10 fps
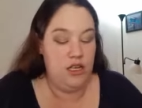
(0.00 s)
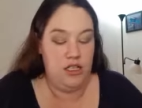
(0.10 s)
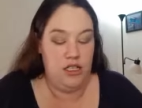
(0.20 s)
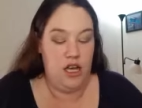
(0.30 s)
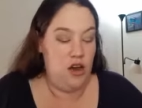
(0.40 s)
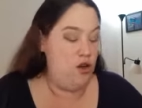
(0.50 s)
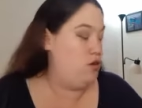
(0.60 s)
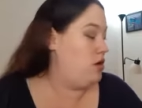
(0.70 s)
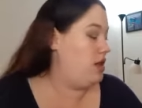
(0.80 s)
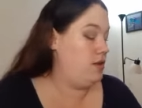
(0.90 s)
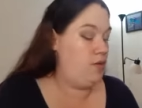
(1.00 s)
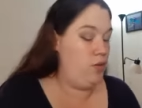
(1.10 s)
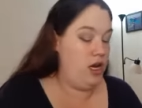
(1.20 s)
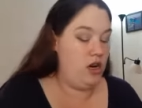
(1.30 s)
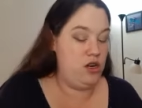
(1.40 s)
So
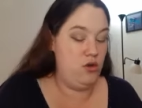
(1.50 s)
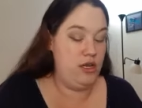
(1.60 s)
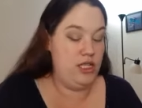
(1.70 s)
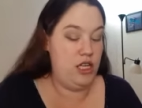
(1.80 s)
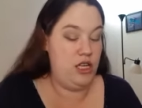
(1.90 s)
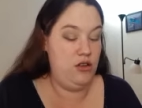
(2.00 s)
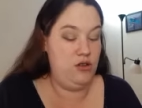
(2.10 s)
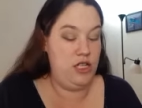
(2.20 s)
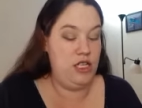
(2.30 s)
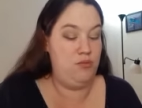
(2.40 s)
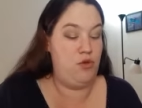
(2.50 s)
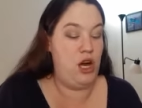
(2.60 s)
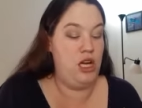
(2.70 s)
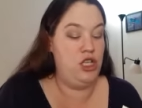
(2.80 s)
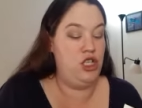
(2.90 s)
we are going to use this
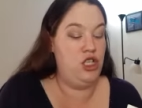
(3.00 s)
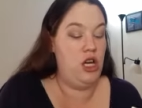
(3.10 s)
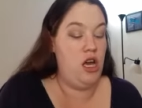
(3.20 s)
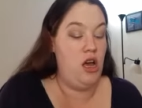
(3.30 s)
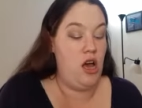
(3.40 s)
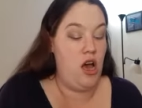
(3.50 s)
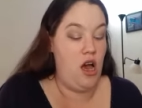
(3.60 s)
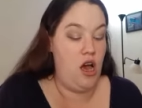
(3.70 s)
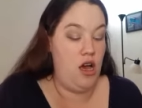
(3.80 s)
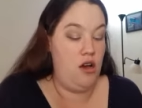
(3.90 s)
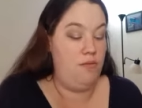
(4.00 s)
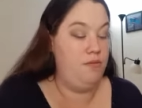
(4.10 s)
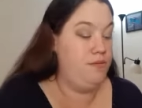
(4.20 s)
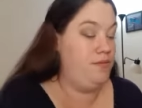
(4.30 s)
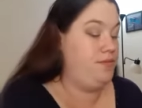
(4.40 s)
brush um,